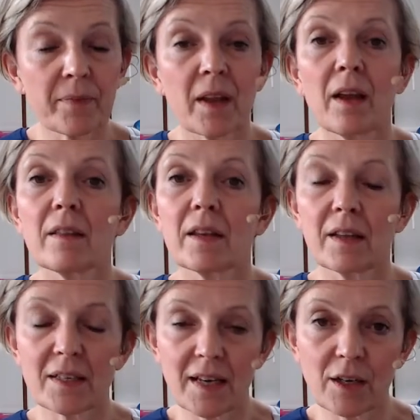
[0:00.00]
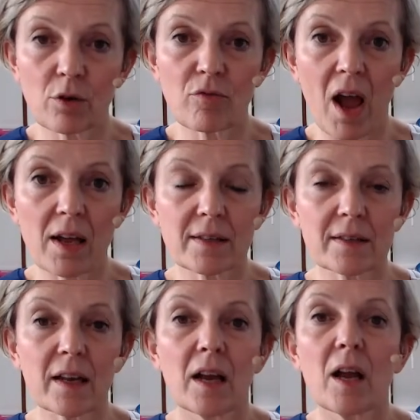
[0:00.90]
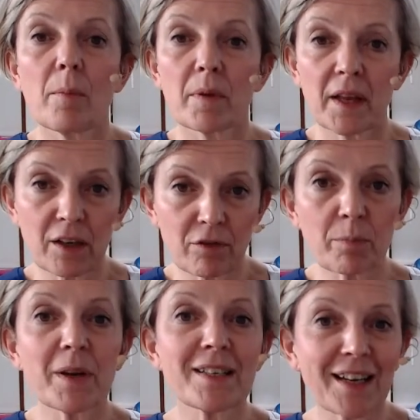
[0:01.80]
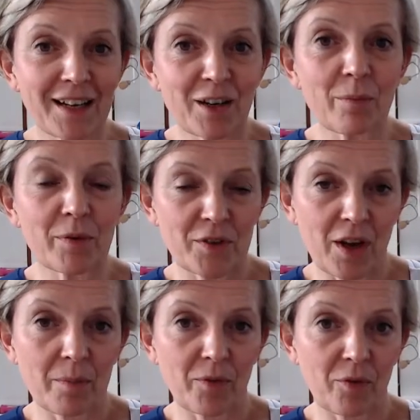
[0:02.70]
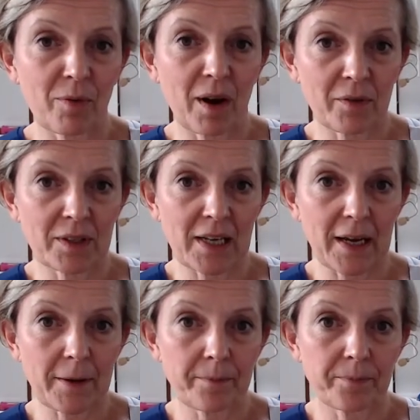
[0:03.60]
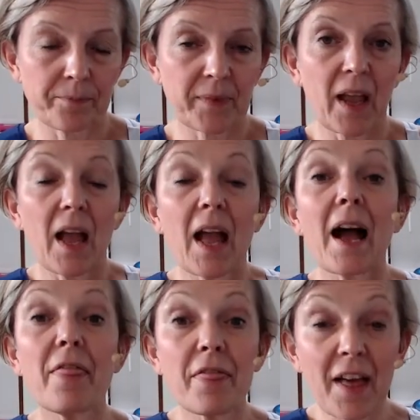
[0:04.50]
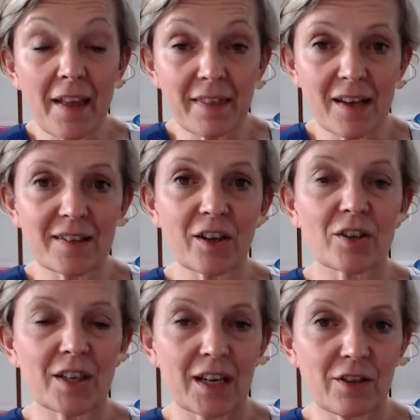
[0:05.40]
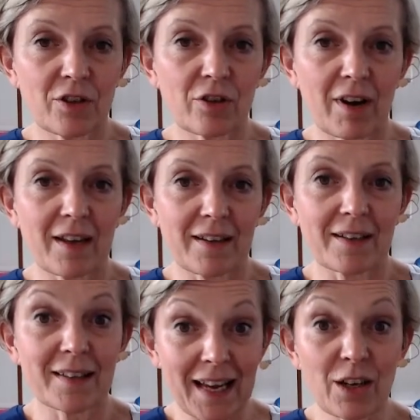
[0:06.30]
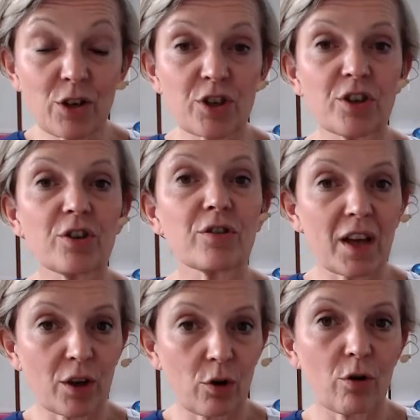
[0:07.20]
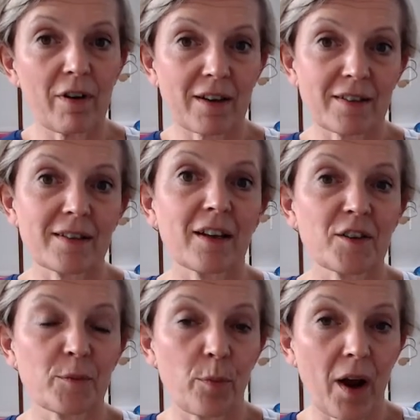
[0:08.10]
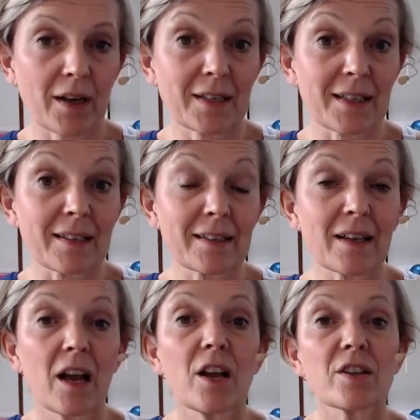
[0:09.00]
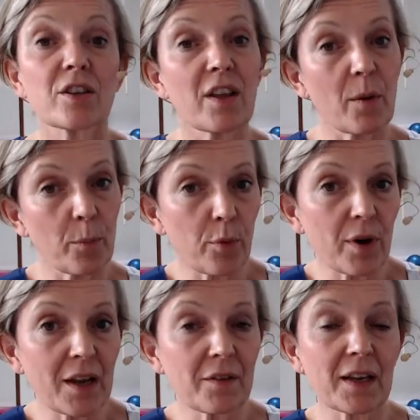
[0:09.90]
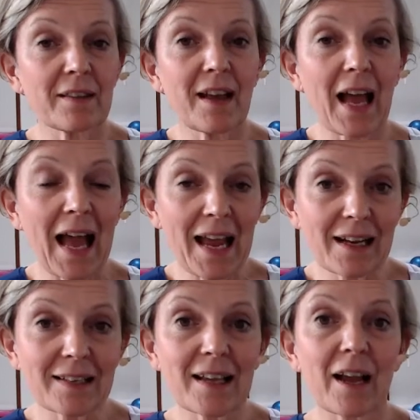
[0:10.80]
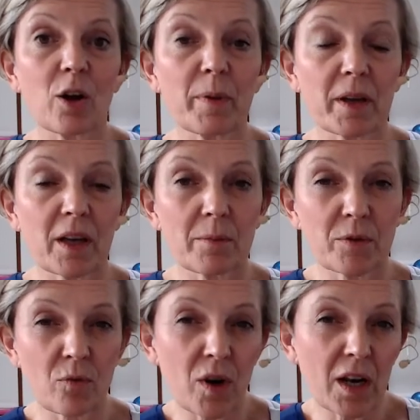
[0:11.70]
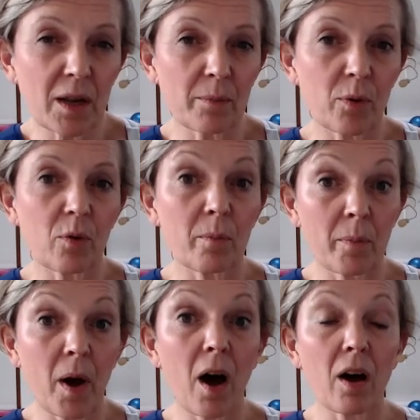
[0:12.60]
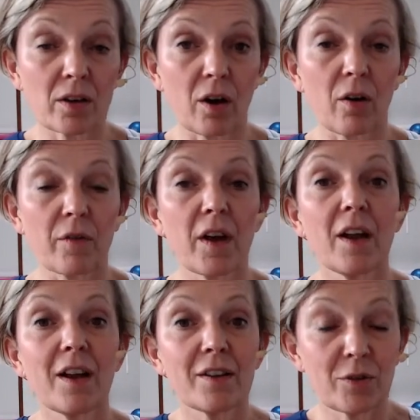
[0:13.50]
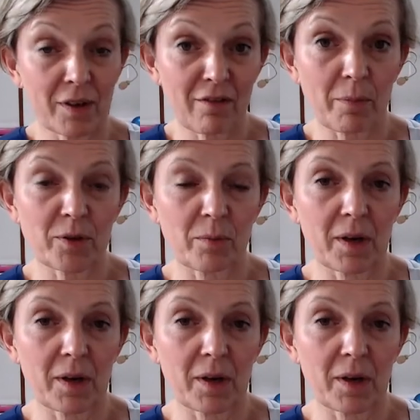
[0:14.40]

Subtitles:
Then they take a rest, but they can repeat it a number of times throughout the day. And then they start to integrate this into their core exercise practice. So that breathing and that exhale becomes a really important part of doing their abdominal